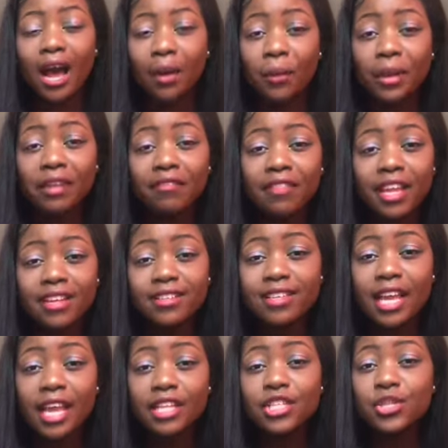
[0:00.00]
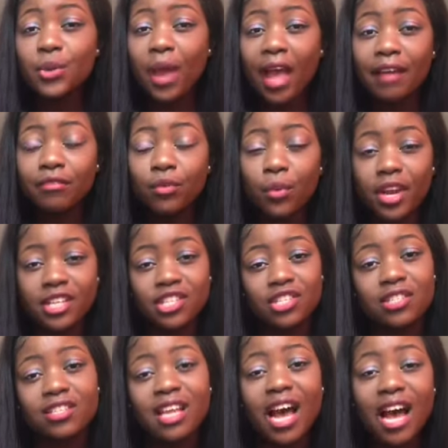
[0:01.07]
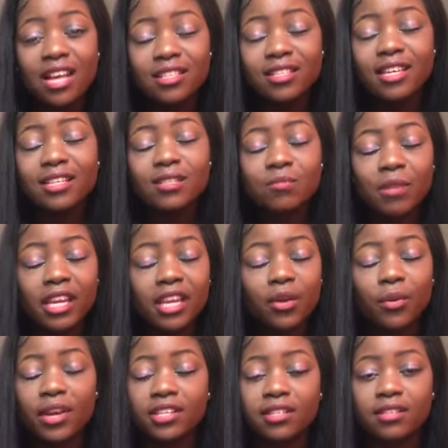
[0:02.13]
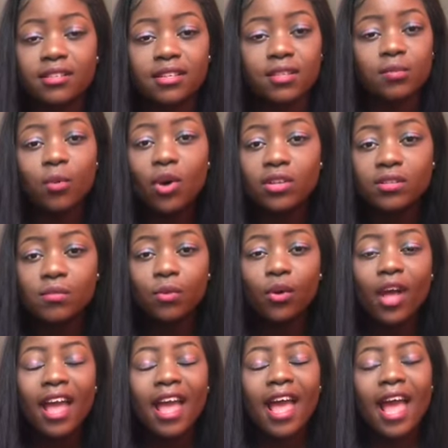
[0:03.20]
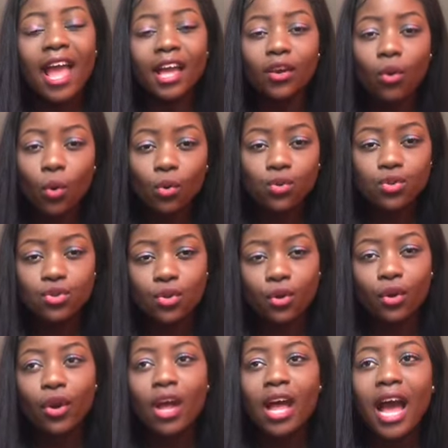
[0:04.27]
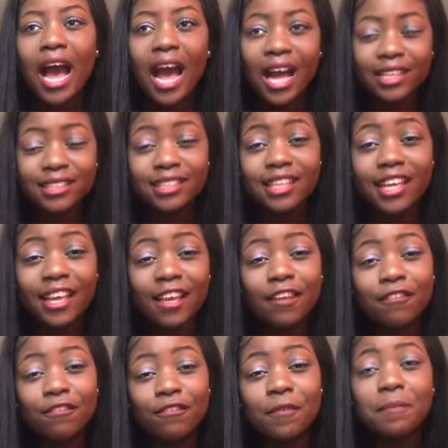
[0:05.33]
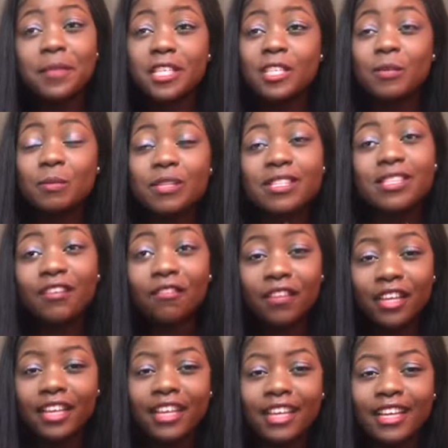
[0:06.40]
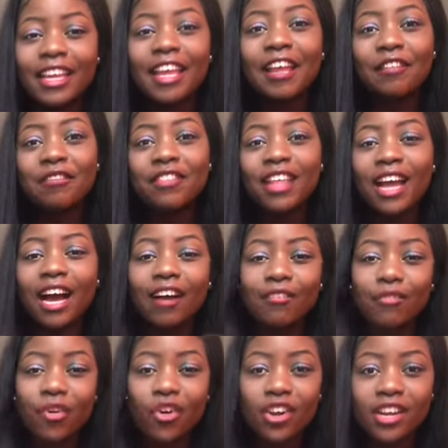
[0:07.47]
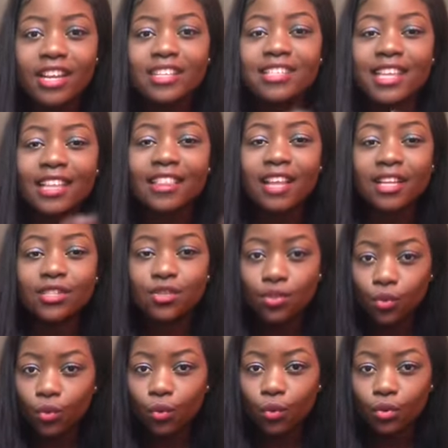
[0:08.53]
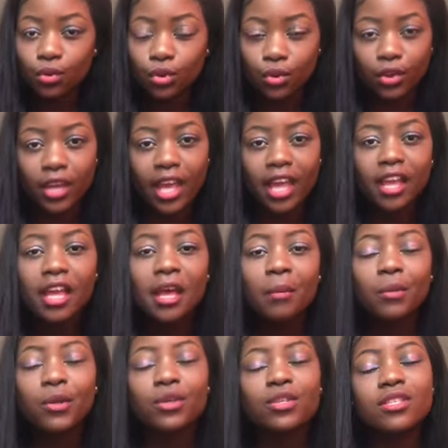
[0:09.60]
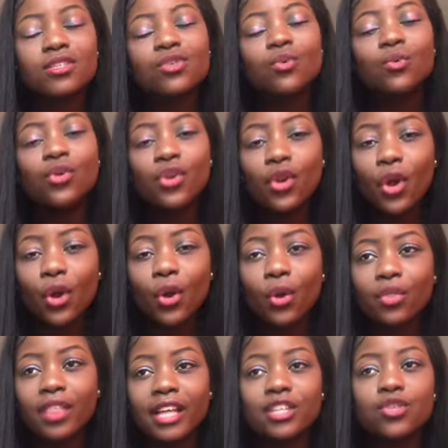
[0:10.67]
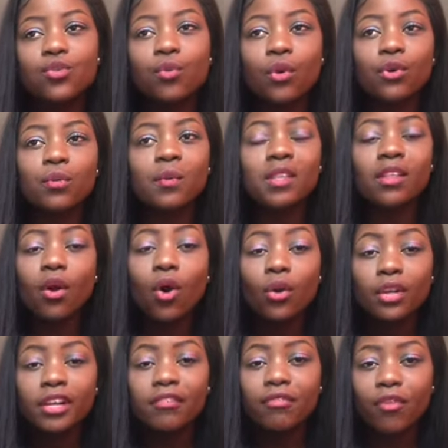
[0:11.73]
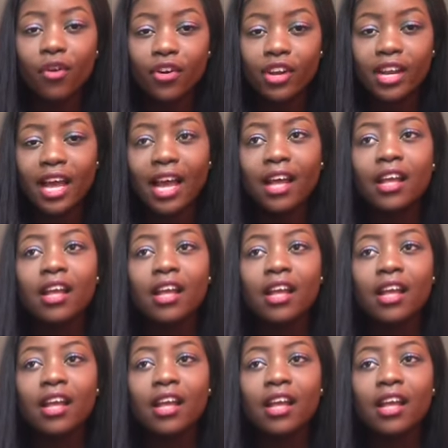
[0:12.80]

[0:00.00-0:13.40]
if they say, do you have questions, ask as many questions as possible. And also ask if specifically if there are foreigners in that school, okay? Because you will know that you won't be the only foreigner.